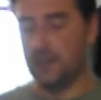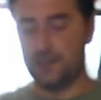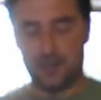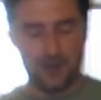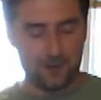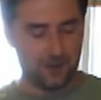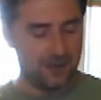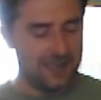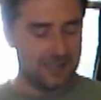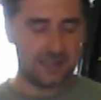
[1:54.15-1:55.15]

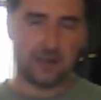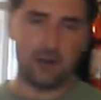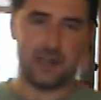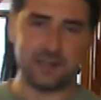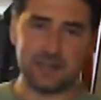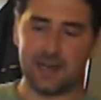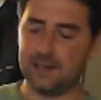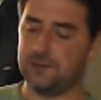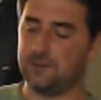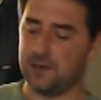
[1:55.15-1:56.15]
So, sterilizing,
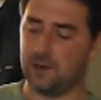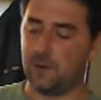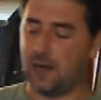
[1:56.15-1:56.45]
as you know,